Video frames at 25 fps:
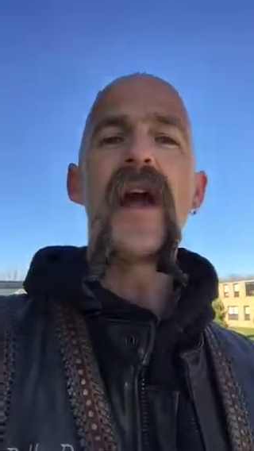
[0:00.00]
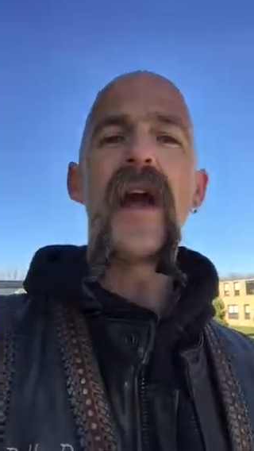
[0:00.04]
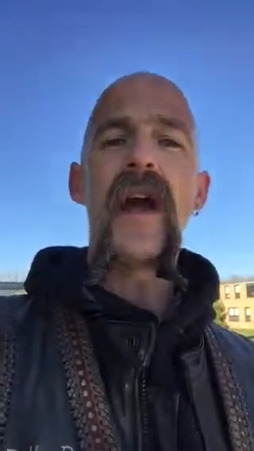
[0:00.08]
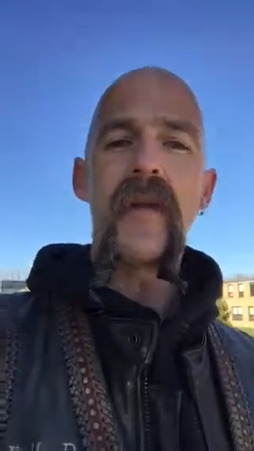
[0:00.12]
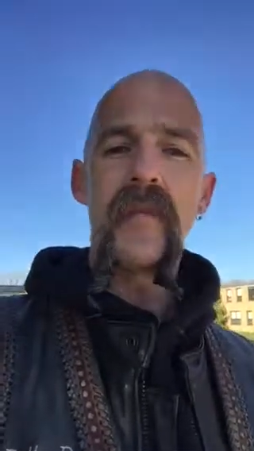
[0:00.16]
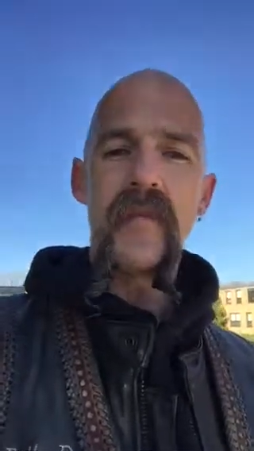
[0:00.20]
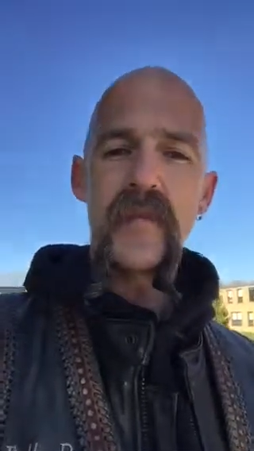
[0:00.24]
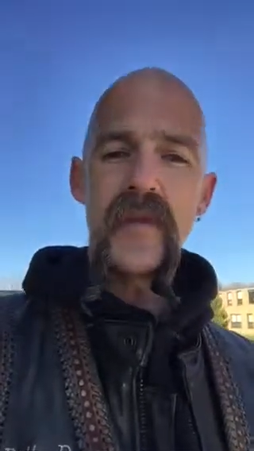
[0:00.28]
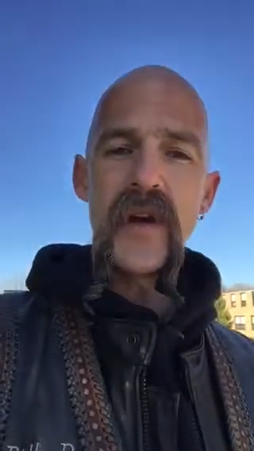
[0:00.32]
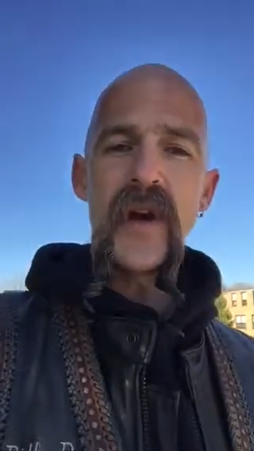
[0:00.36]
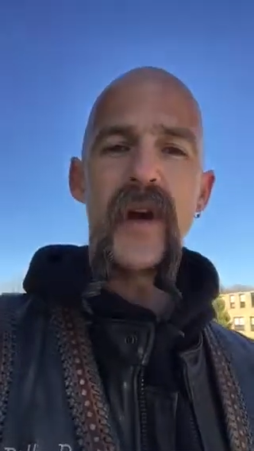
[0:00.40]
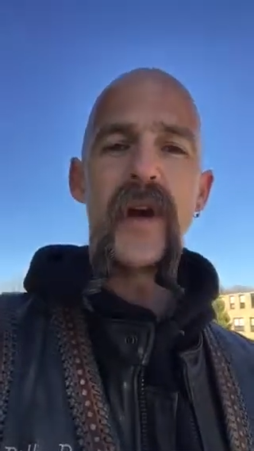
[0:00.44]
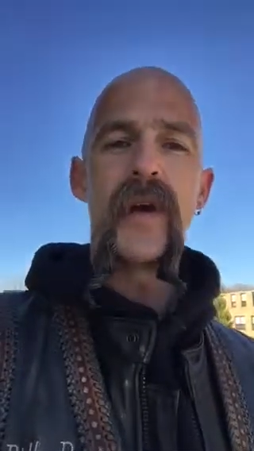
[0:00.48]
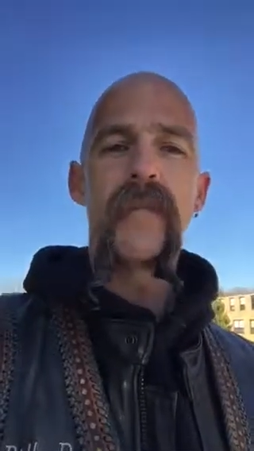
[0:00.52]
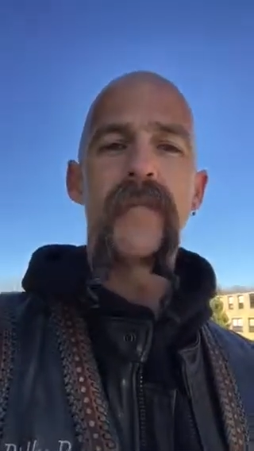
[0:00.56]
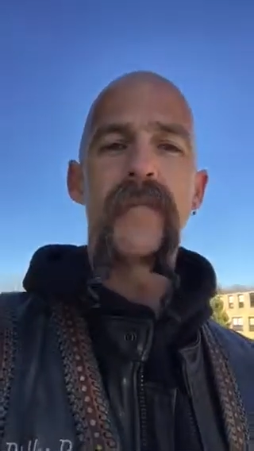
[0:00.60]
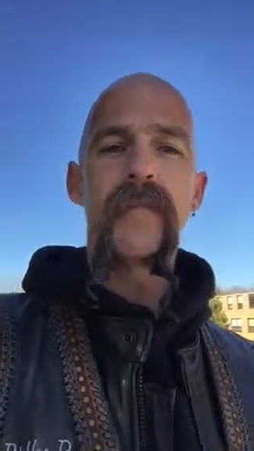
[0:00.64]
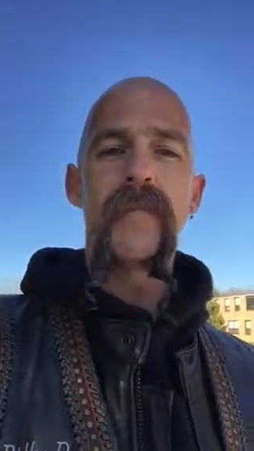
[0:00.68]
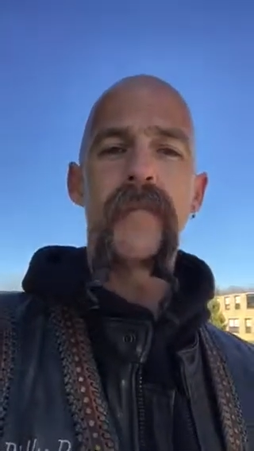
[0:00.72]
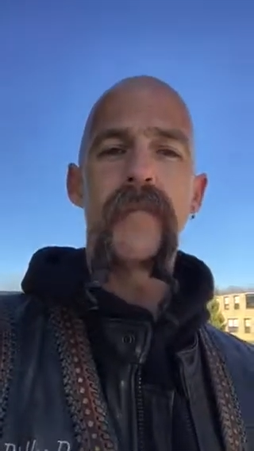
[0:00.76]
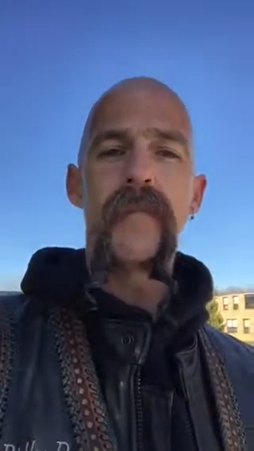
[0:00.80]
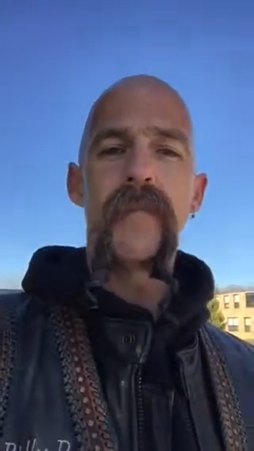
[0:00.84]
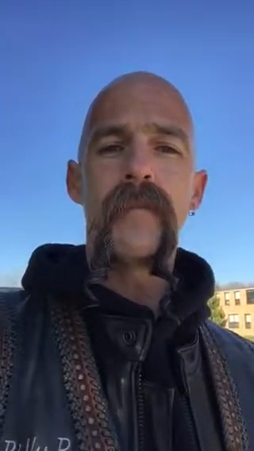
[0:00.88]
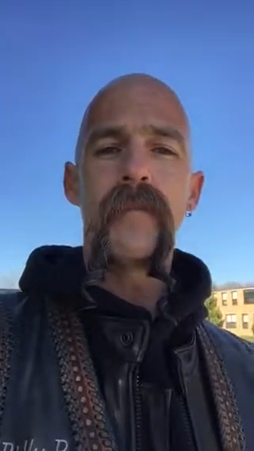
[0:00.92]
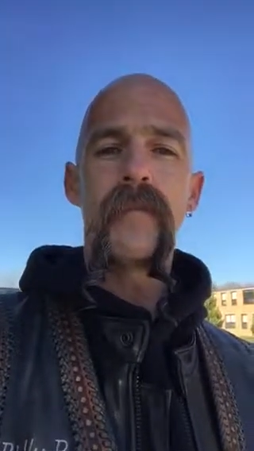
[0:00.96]
I'm
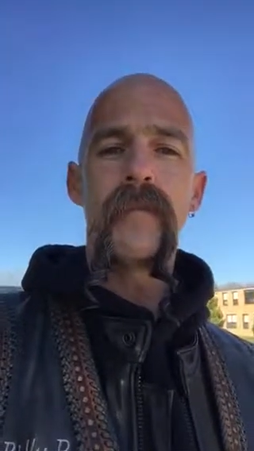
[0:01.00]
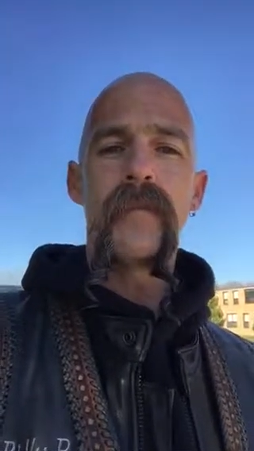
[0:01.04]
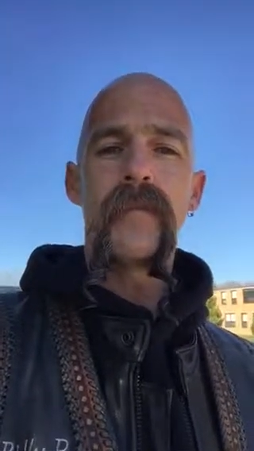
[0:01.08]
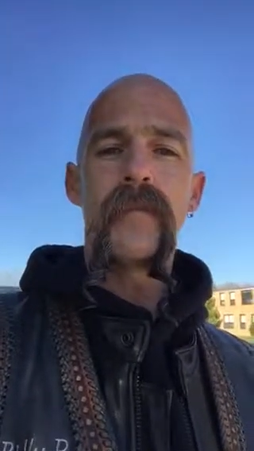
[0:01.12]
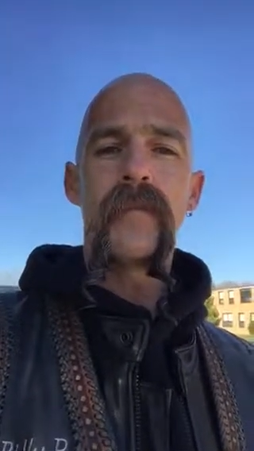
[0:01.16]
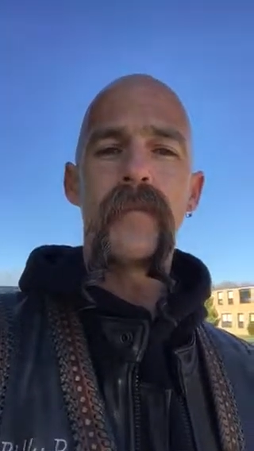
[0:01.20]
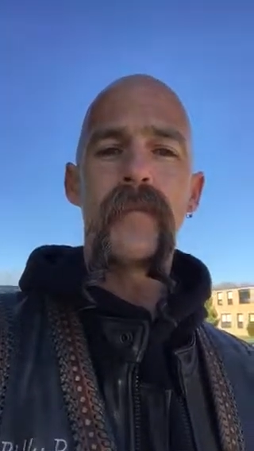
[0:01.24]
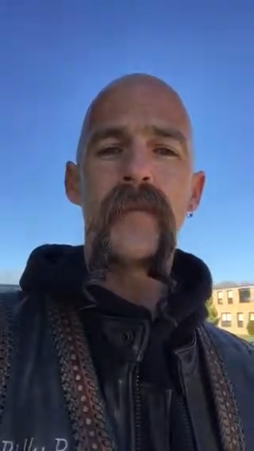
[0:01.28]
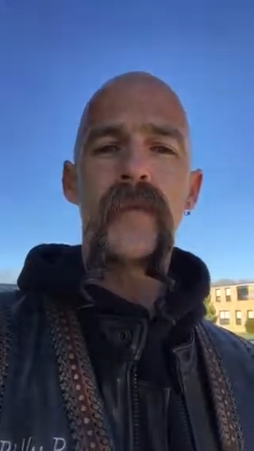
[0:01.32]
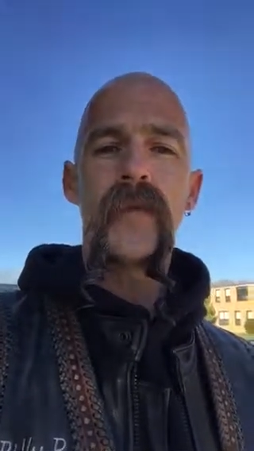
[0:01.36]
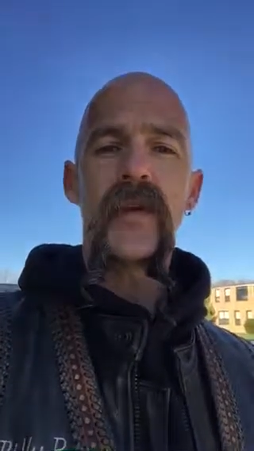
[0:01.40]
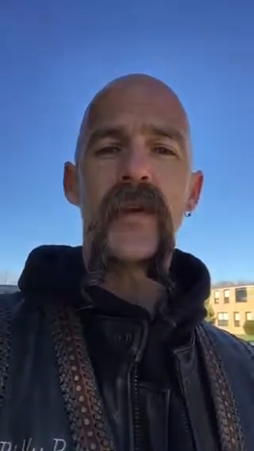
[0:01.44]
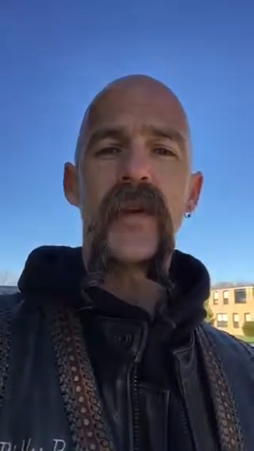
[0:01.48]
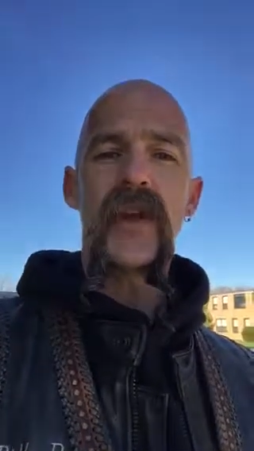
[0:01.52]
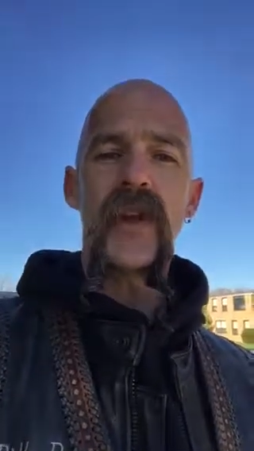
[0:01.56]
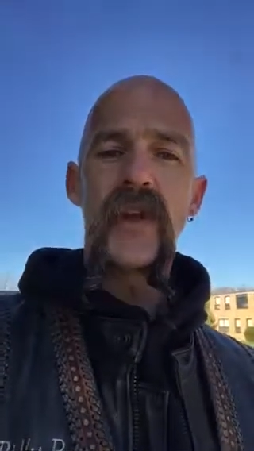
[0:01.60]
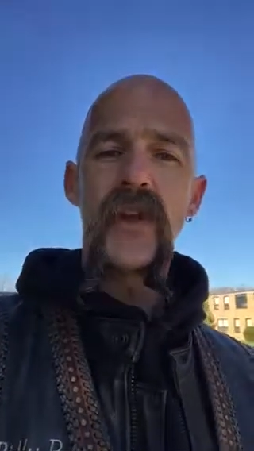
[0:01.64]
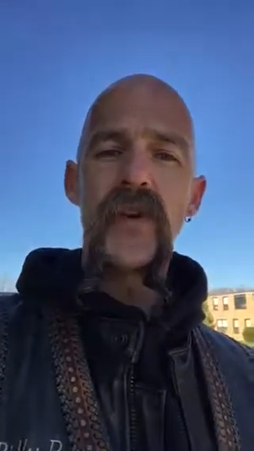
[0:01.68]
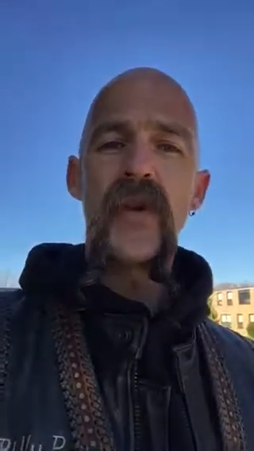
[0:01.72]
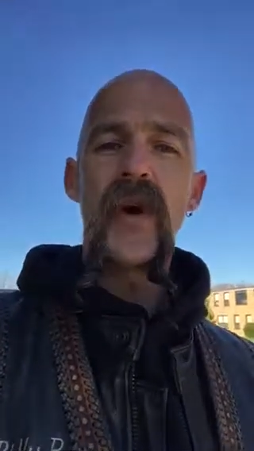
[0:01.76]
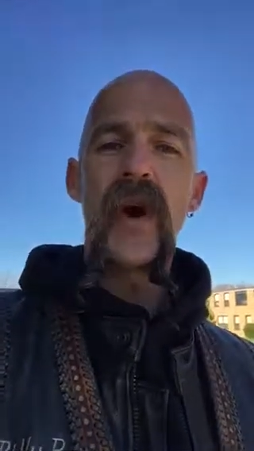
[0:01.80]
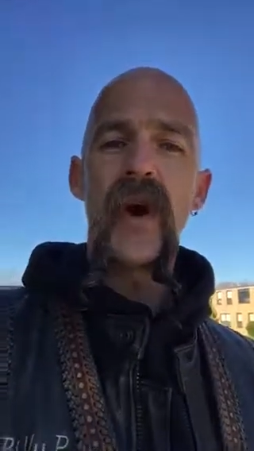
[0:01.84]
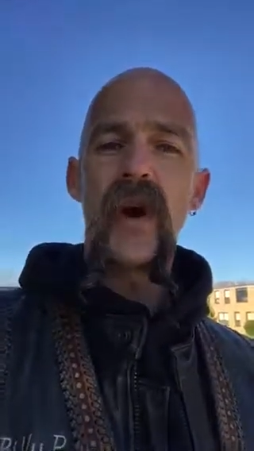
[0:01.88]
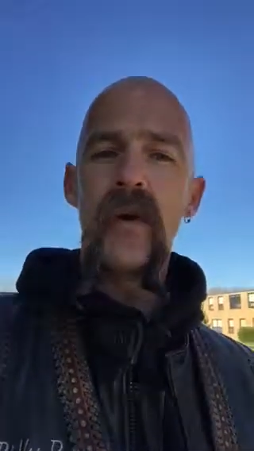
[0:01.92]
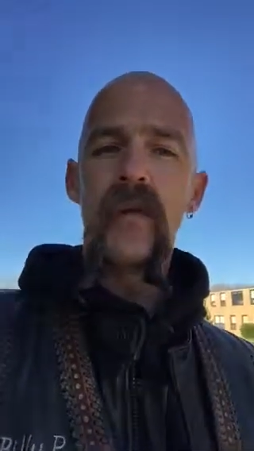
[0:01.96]
done.
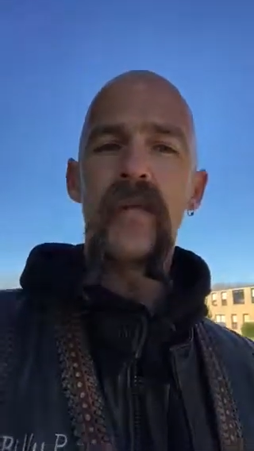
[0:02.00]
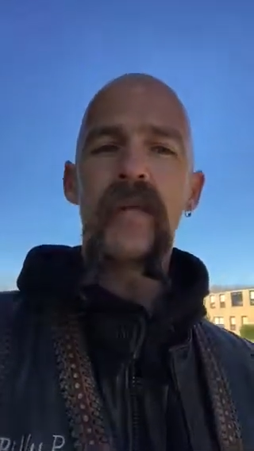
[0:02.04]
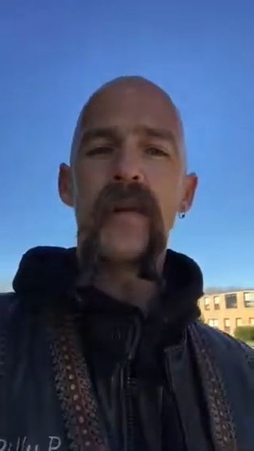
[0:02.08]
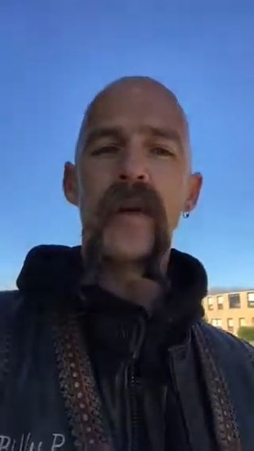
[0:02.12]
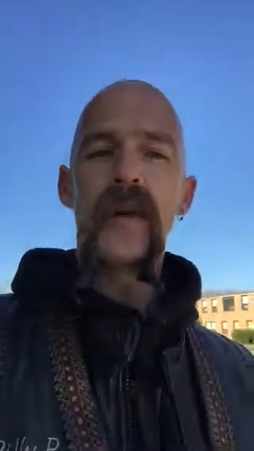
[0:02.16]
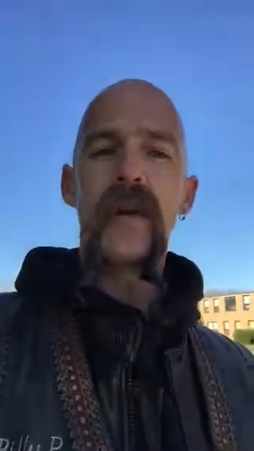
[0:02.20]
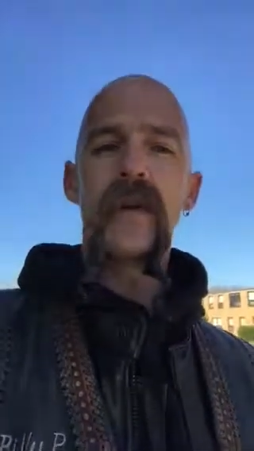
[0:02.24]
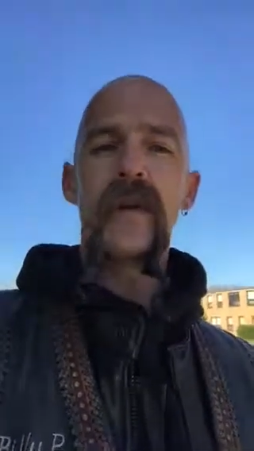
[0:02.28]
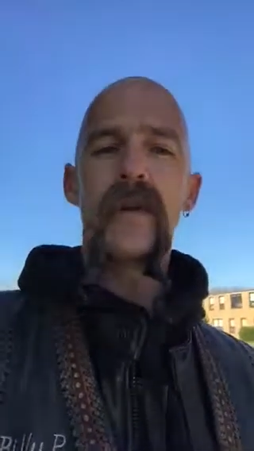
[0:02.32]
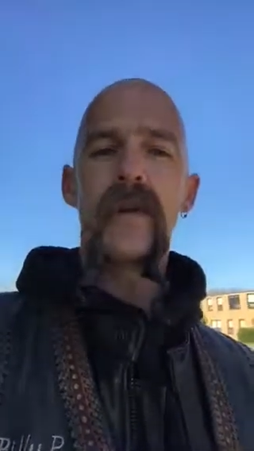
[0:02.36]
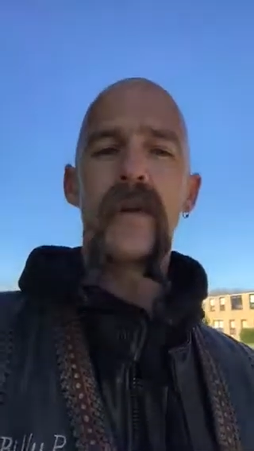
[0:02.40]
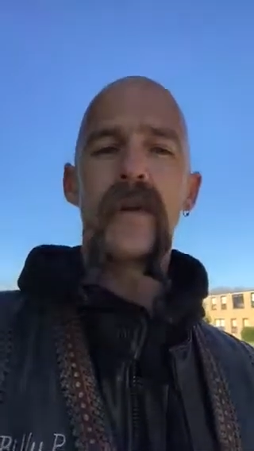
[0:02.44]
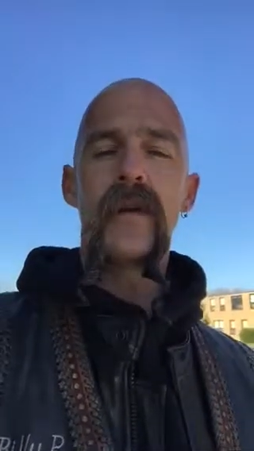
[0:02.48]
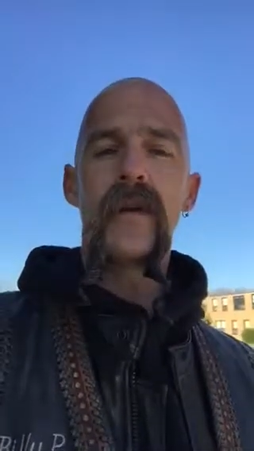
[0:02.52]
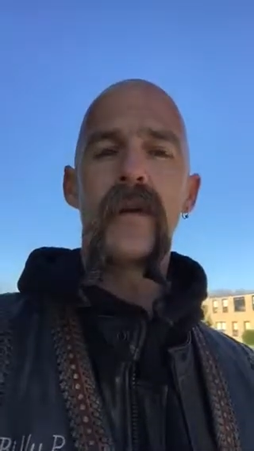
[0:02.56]
Can you help me?